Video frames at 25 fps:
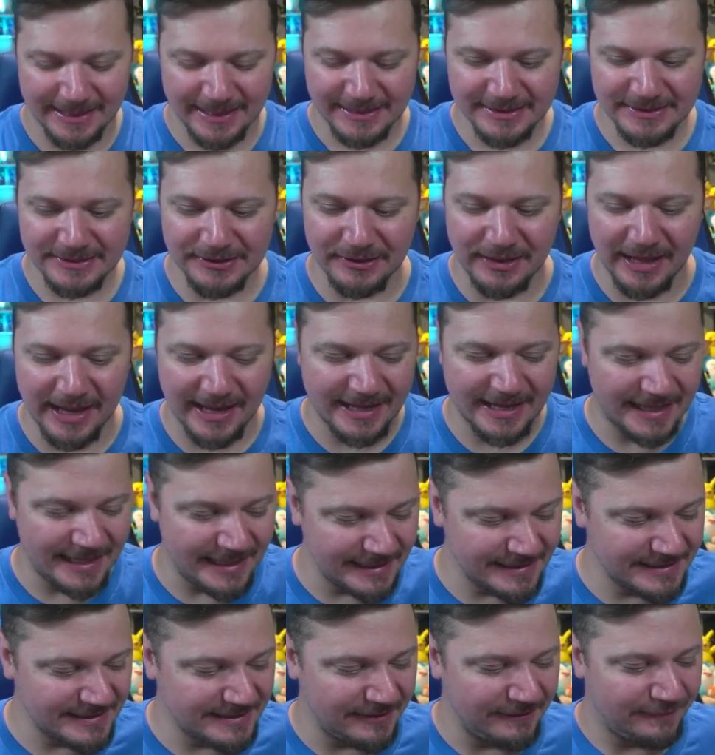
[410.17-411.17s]
So that
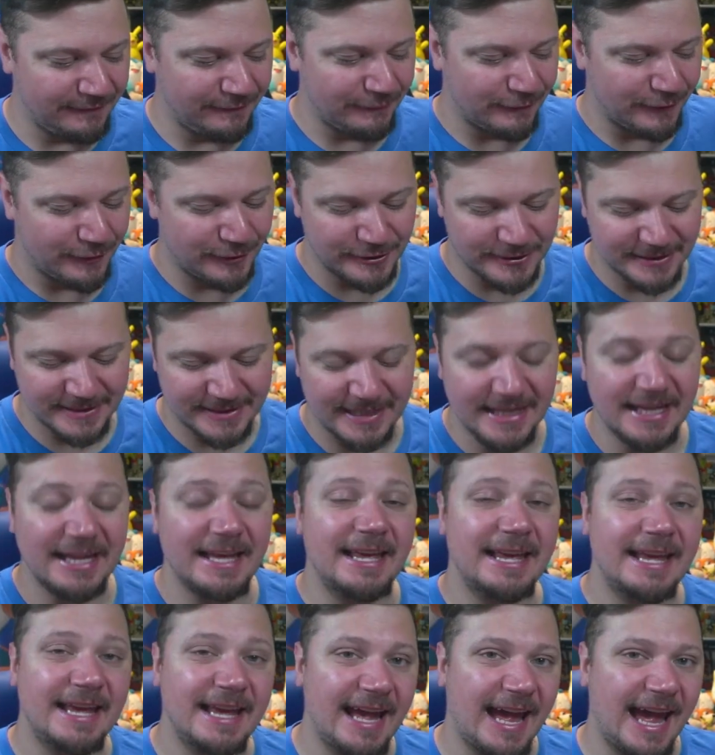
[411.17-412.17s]
is the first
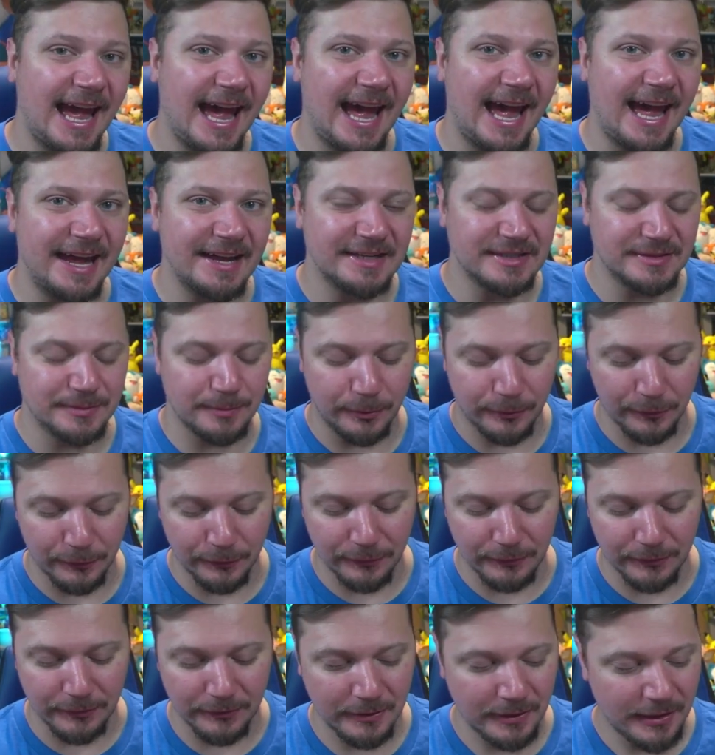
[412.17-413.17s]
EX
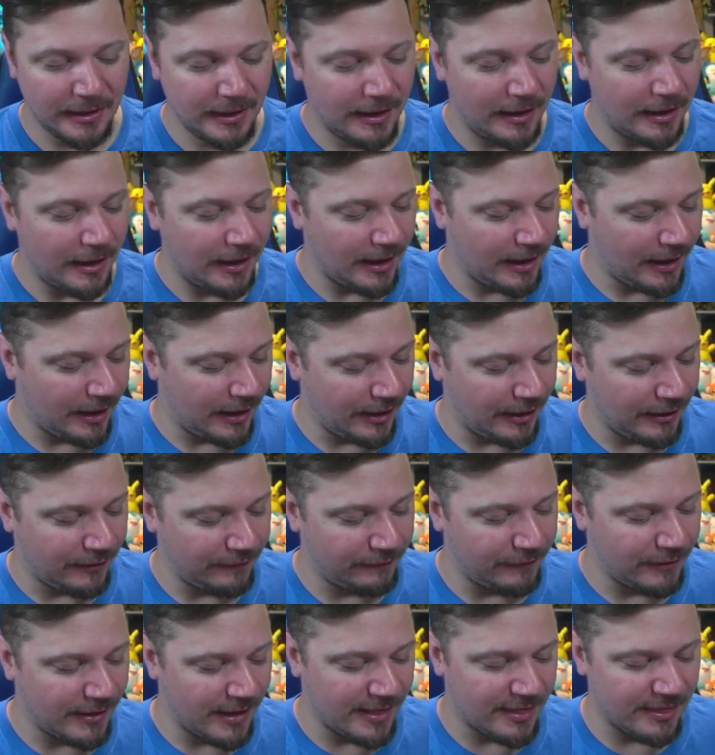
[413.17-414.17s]
pull
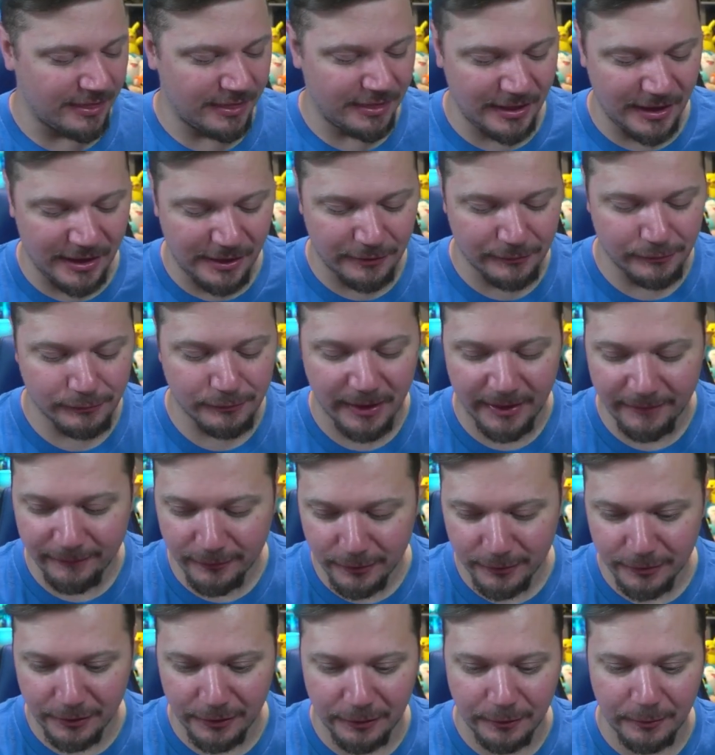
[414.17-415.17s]
of the
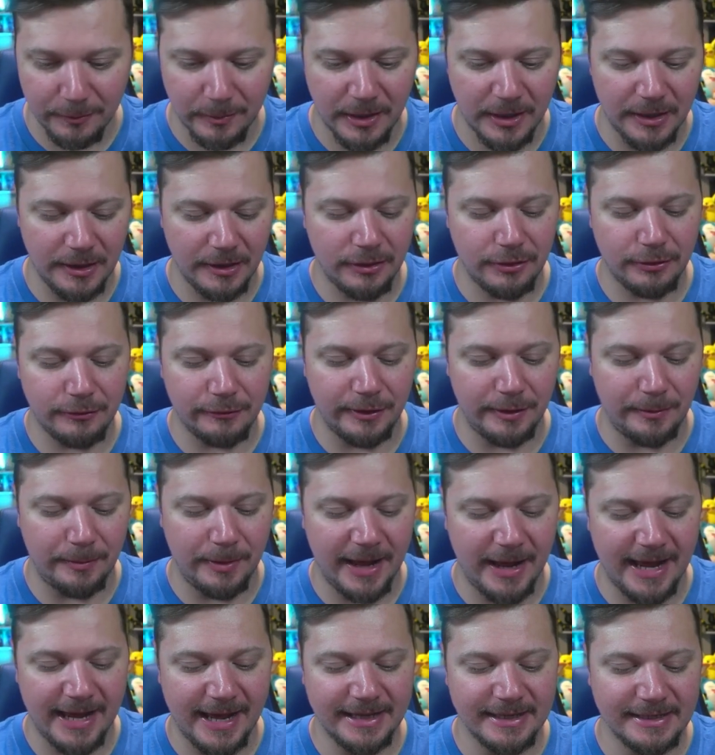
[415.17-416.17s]
Revaroom
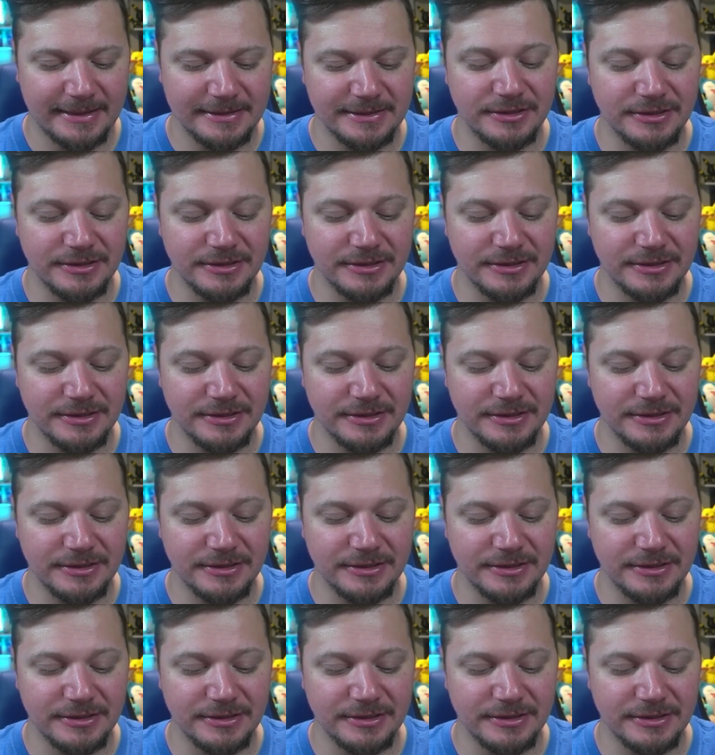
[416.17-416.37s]
3-pack.